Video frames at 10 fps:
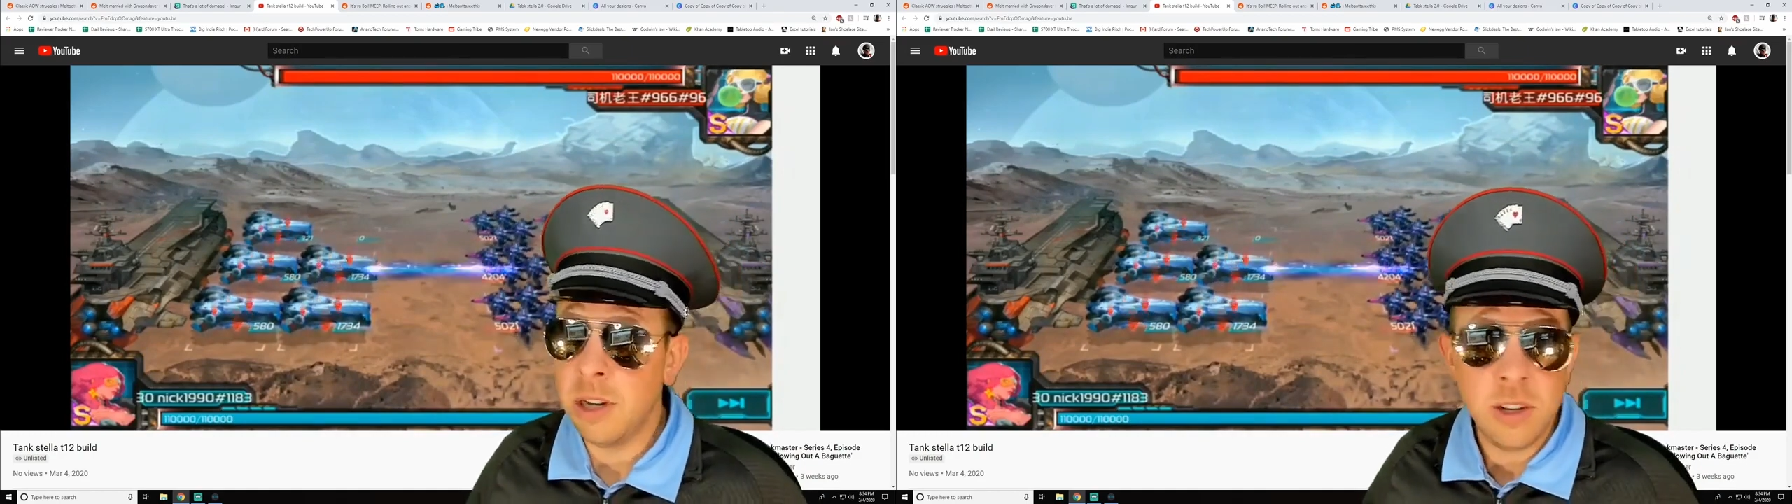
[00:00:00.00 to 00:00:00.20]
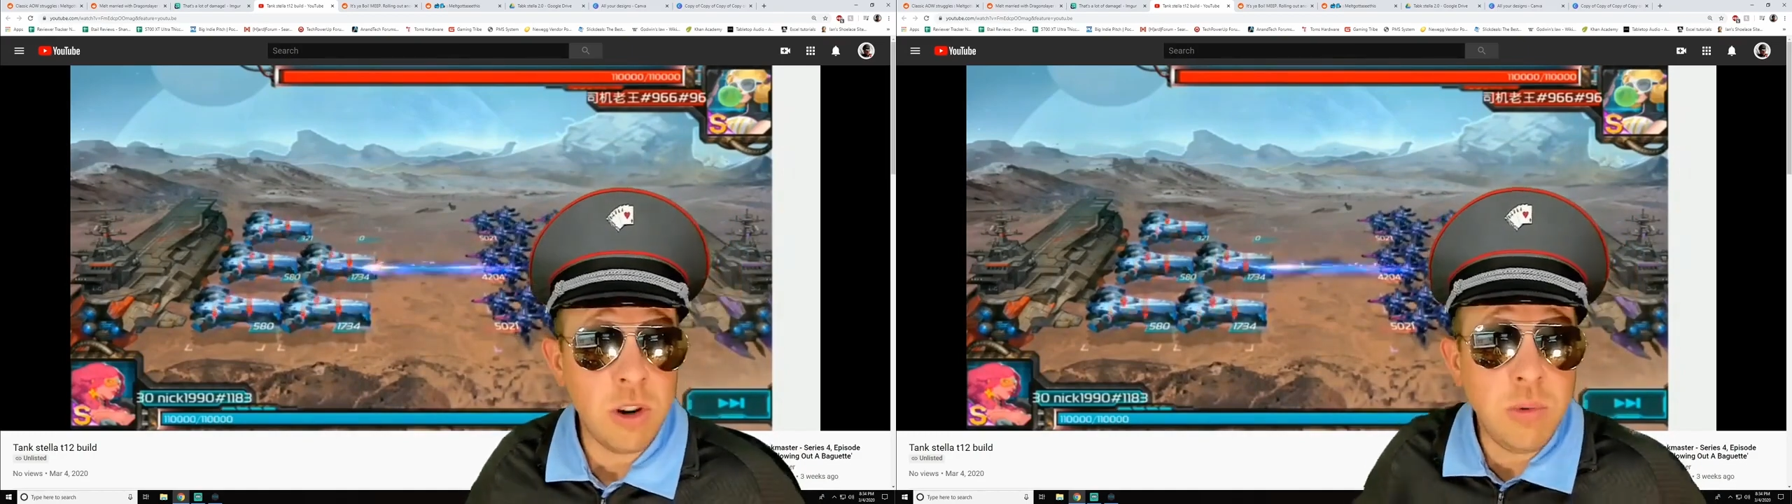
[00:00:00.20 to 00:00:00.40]

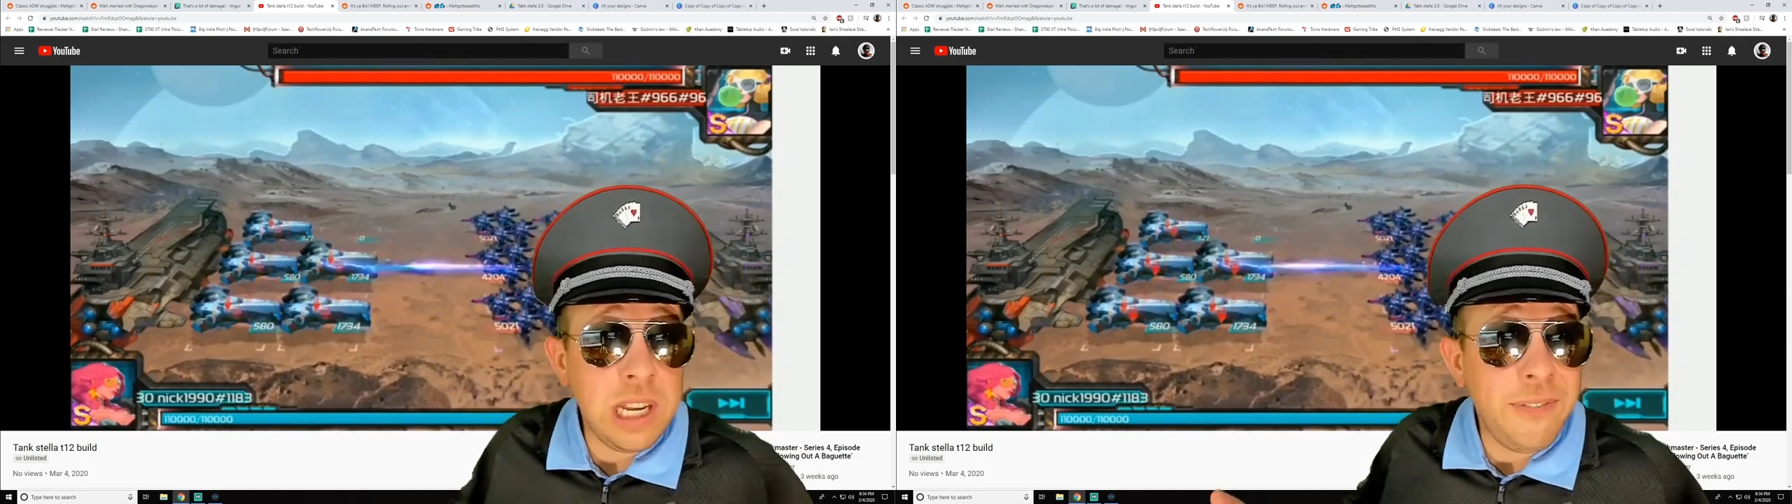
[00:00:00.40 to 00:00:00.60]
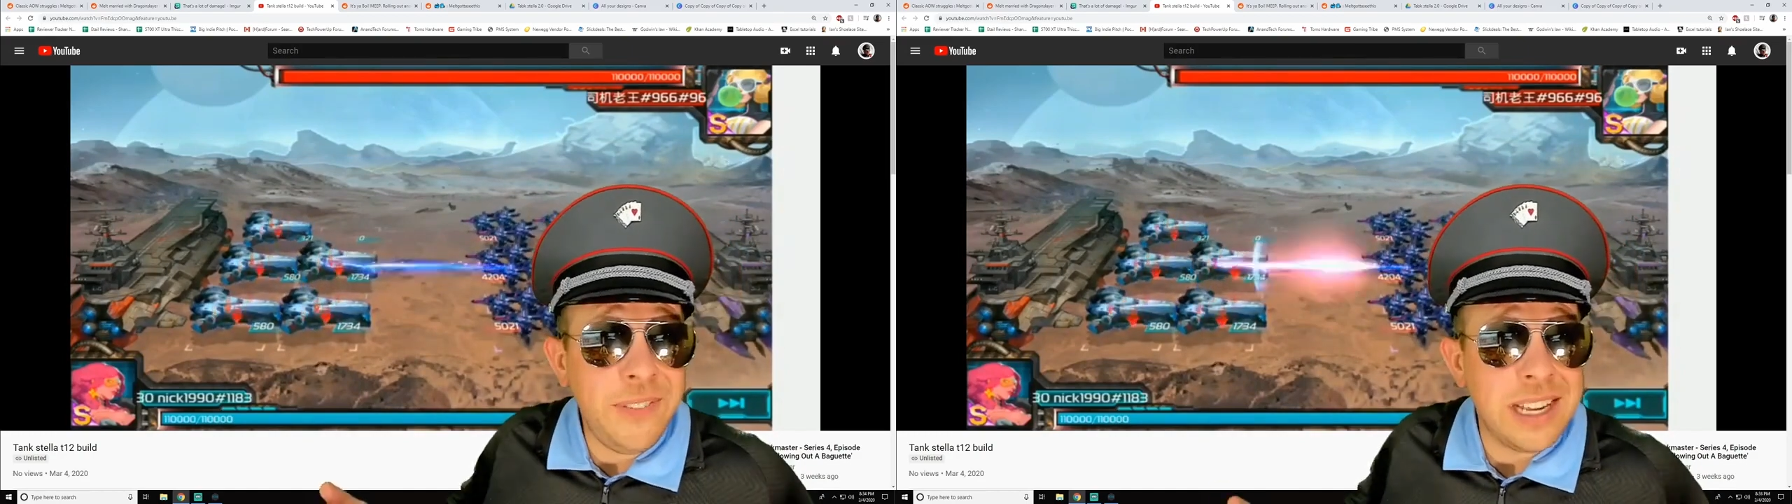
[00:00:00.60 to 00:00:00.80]
No
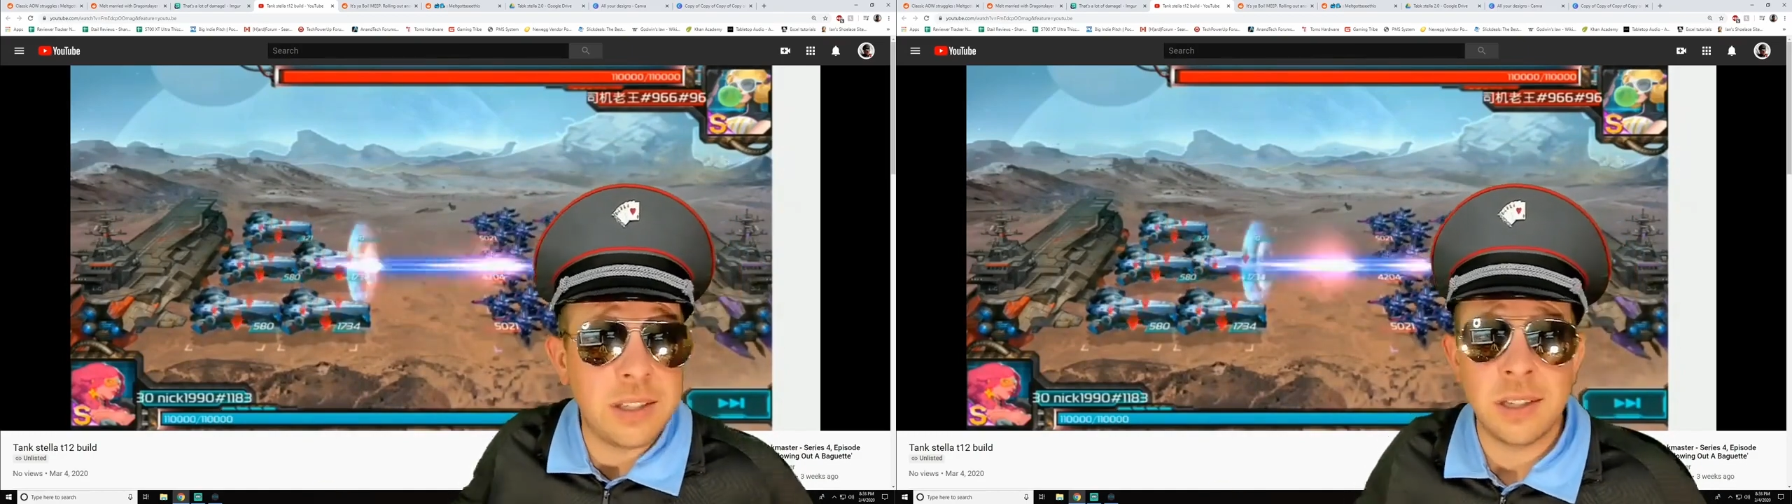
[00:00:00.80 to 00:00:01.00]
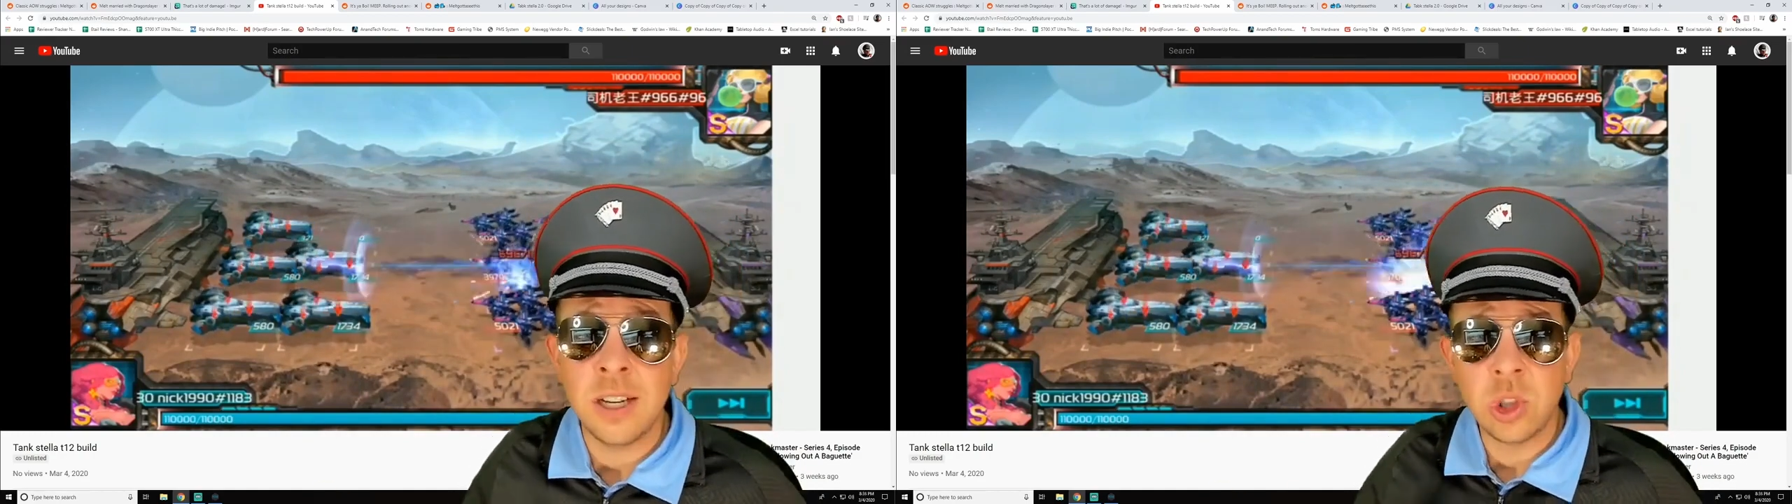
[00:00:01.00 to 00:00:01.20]

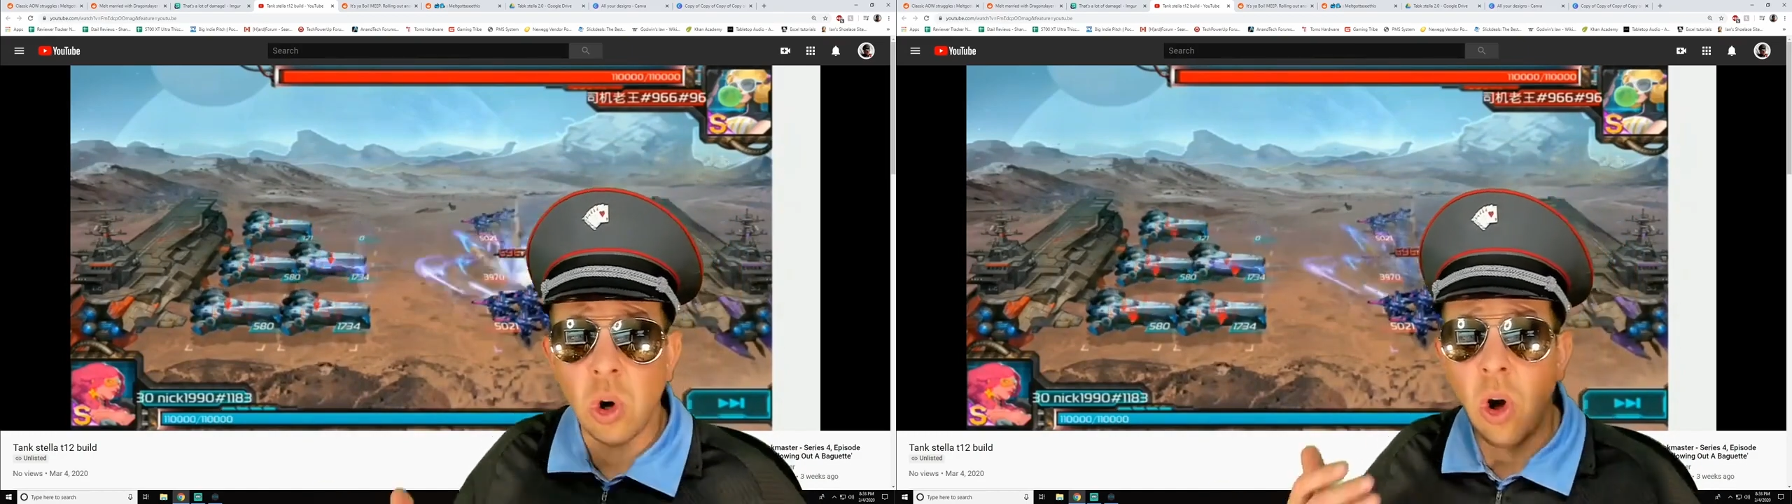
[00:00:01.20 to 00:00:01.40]
defense, so